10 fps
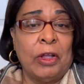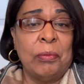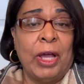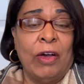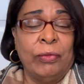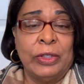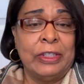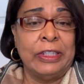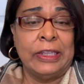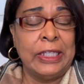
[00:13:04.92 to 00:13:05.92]
our mouth with
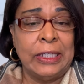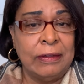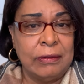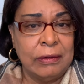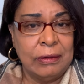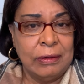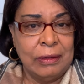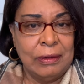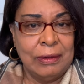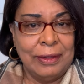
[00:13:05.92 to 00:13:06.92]
good things.
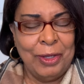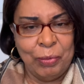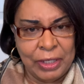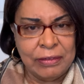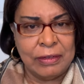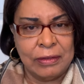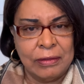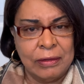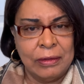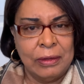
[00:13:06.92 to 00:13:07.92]
He blesses
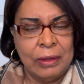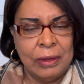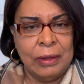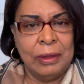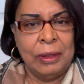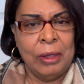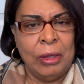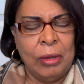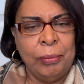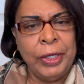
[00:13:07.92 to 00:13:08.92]
us.
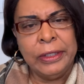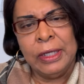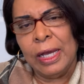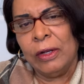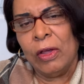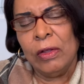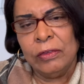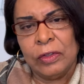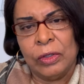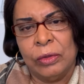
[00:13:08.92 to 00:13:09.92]
But God
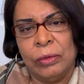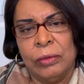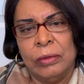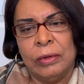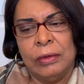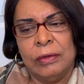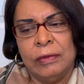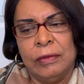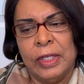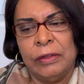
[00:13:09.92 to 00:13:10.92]
also
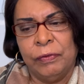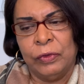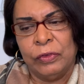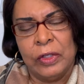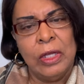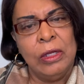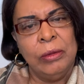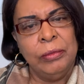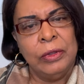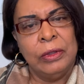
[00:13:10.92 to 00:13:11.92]
said for
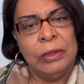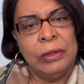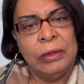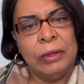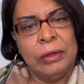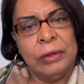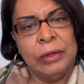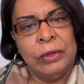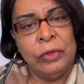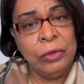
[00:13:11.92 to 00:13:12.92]
some,
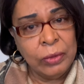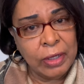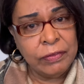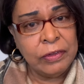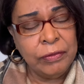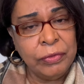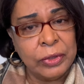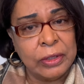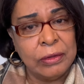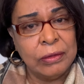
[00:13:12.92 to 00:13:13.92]
you will have
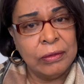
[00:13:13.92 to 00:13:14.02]
suffering.